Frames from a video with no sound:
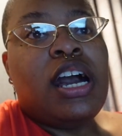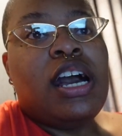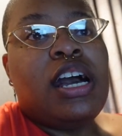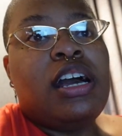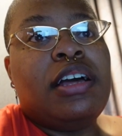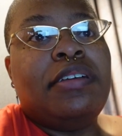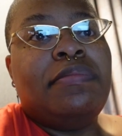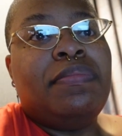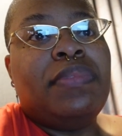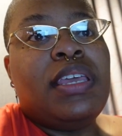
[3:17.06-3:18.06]

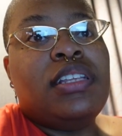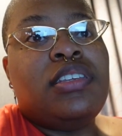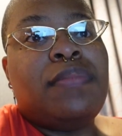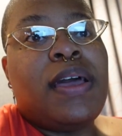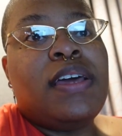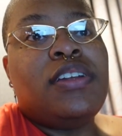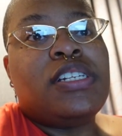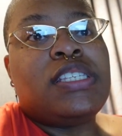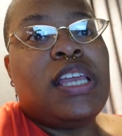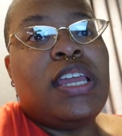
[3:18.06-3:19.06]
Um, and to my
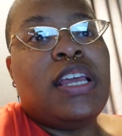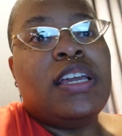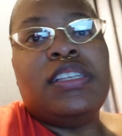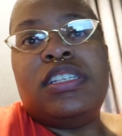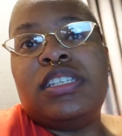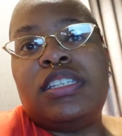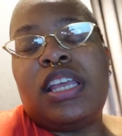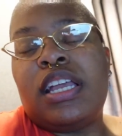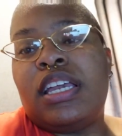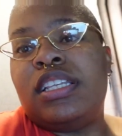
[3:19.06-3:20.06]
understanding, it's just
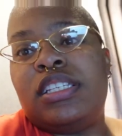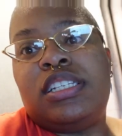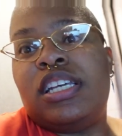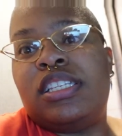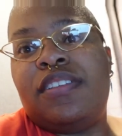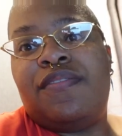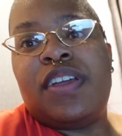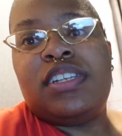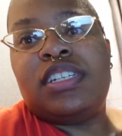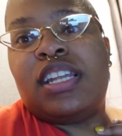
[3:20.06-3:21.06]
like it's a chest
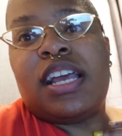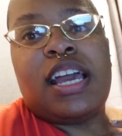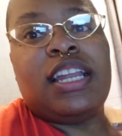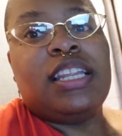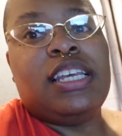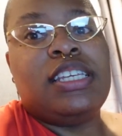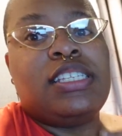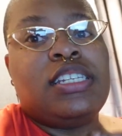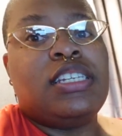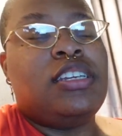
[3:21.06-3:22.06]
infection that kind of leaks
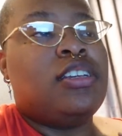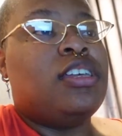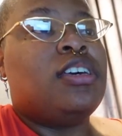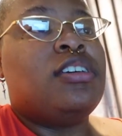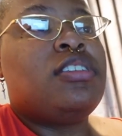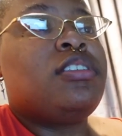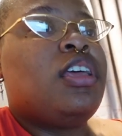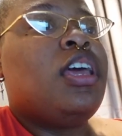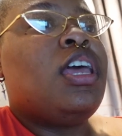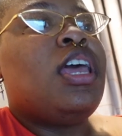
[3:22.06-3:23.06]
into your lungs.
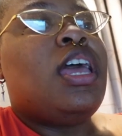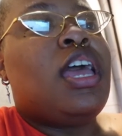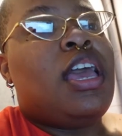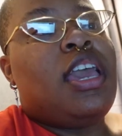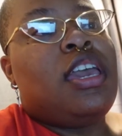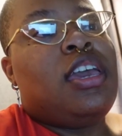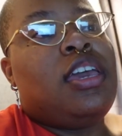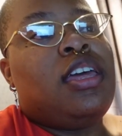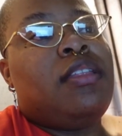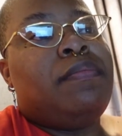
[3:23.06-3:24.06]

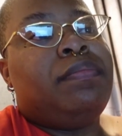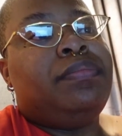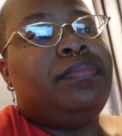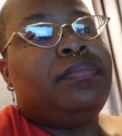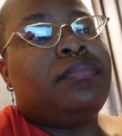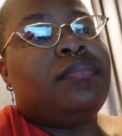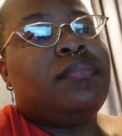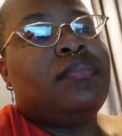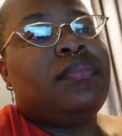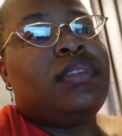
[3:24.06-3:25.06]
And
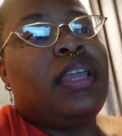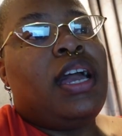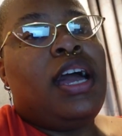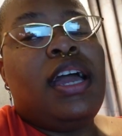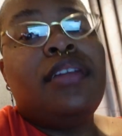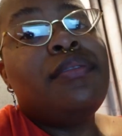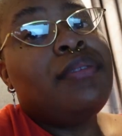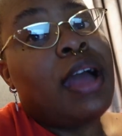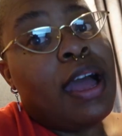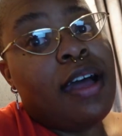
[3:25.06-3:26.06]
I don't
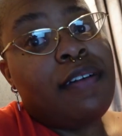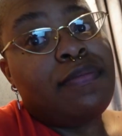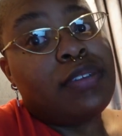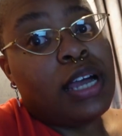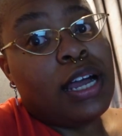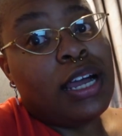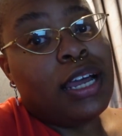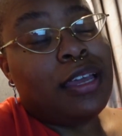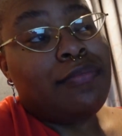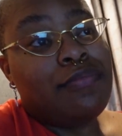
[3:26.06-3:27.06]
have
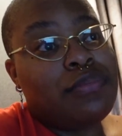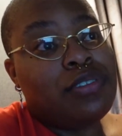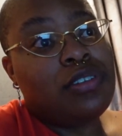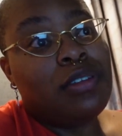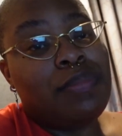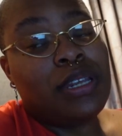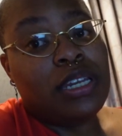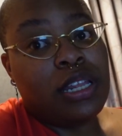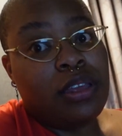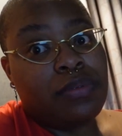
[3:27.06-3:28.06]
time to be
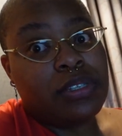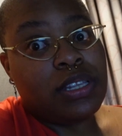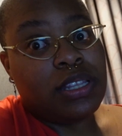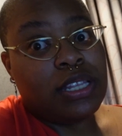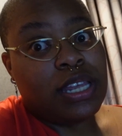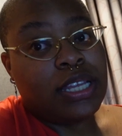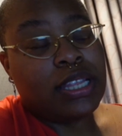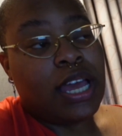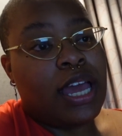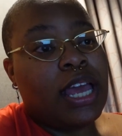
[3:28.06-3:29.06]
dealing with something like
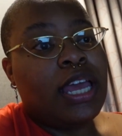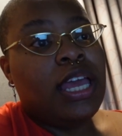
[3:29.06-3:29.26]
that.